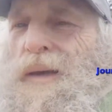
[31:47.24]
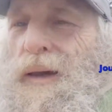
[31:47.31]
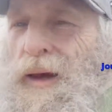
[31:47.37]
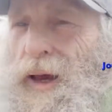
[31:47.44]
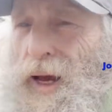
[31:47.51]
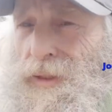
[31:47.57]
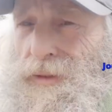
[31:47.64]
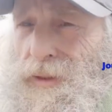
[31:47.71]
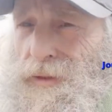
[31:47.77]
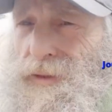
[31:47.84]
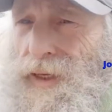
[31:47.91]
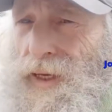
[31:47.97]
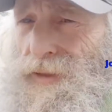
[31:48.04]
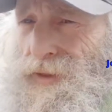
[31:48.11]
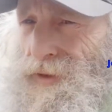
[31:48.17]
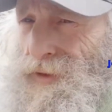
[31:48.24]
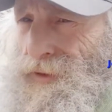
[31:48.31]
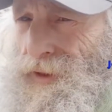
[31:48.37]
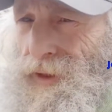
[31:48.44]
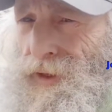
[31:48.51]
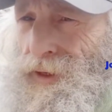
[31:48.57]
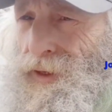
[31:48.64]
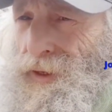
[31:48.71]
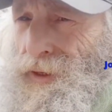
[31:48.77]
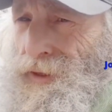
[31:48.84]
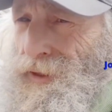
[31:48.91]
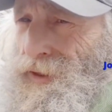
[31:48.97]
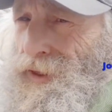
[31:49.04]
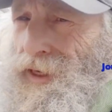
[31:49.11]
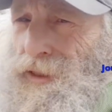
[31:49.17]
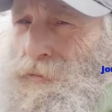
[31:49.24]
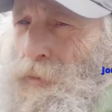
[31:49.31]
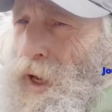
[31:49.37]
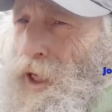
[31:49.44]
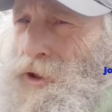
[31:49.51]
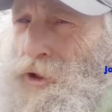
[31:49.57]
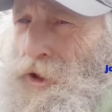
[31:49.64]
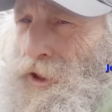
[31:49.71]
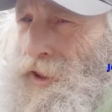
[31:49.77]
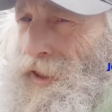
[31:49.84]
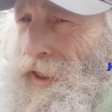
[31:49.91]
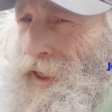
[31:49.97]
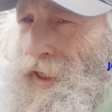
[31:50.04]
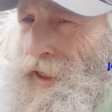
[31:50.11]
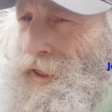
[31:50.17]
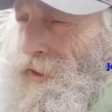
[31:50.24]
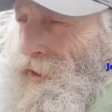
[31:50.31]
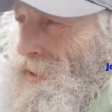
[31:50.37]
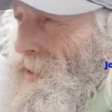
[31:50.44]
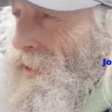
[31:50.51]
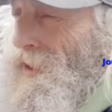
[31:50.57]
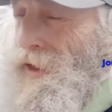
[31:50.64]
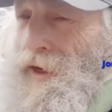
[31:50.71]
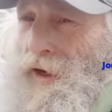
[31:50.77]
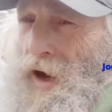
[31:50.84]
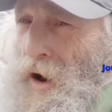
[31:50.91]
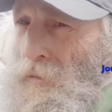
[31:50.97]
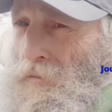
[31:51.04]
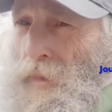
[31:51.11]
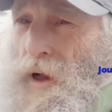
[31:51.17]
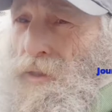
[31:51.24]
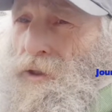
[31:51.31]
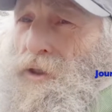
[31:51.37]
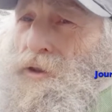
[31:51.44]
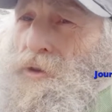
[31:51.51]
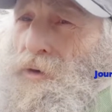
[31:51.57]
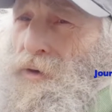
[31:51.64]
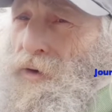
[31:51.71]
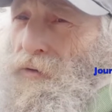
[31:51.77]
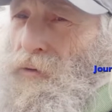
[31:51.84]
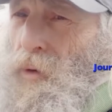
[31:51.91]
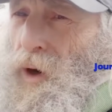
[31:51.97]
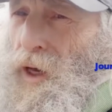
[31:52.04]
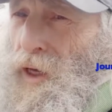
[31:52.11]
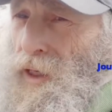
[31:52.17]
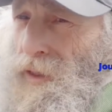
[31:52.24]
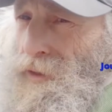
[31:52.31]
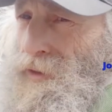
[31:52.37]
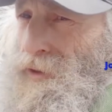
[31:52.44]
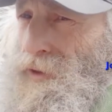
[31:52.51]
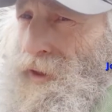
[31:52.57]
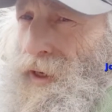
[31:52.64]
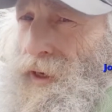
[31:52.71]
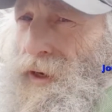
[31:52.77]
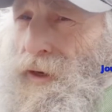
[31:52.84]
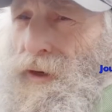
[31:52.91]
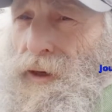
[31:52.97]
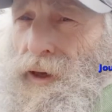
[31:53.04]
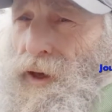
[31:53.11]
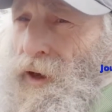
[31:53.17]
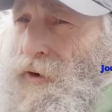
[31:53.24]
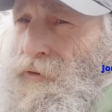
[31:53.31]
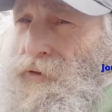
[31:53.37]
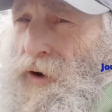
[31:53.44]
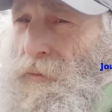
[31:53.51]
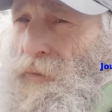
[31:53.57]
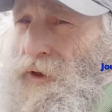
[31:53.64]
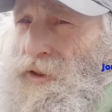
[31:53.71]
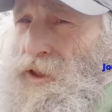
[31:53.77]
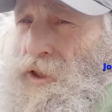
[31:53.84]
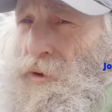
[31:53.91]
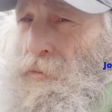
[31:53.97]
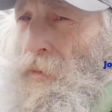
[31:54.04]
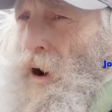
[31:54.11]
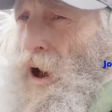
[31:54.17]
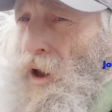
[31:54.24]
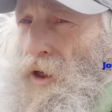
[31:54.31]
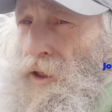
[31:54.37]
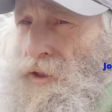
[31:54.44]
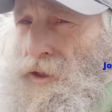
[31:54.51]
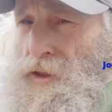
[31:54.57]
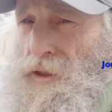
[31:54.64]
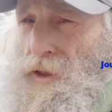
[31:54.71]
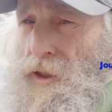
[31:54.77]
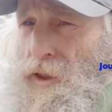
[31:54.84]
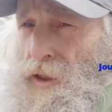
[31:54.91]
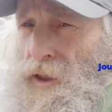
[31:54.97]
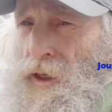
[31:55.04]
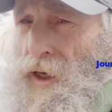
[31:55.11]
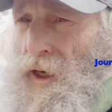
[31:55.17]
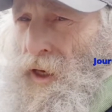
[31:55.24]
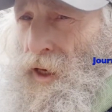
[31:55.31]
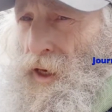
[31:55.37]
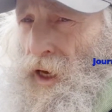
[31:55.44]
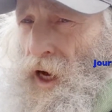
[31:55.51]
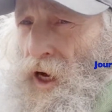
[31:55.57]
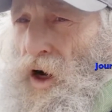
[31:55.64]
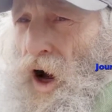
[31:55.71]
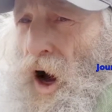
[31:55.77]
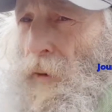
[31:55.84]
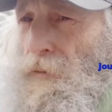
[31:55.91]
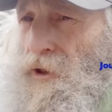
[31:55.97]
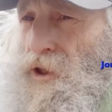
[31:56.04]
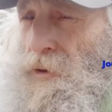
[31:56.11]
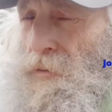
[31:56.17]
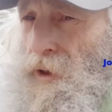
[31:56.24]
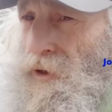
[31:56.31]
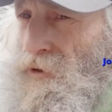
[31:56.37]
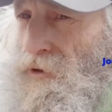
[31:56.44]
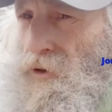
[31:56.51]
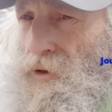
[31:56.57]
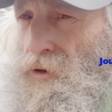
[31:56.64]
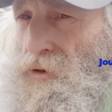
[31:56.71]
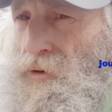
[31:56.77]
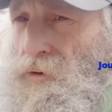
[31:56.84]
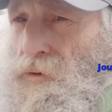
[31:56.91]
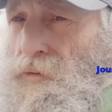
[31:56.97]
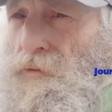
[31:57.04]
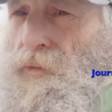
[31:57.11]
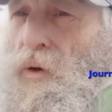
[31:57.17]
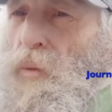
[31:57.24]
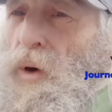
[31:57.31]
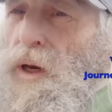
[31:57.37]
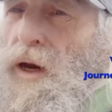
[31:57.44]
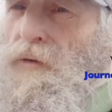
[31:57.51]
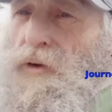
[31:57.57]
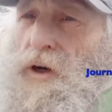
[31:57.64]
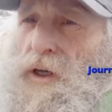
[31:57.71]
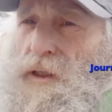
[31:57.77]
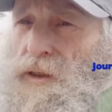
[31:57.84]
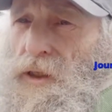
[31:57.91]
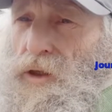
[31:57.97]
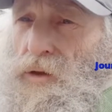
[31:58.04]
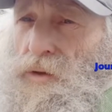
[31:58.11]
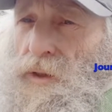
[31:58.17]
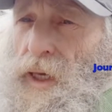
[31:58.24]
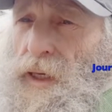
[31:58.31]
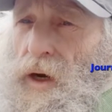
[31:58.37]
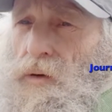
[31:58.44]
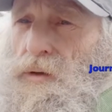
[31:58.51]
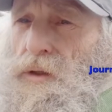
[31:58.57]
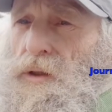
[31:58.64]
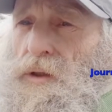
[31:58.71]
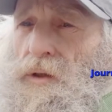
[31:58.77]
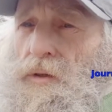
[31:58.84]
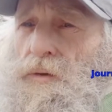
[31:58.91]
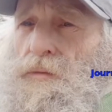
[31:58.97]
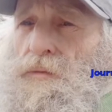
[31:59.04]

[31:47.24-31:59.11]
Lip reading: And success is measured in a multitude of ways, from the smallest accomplishment to whatever it is that you set out to do.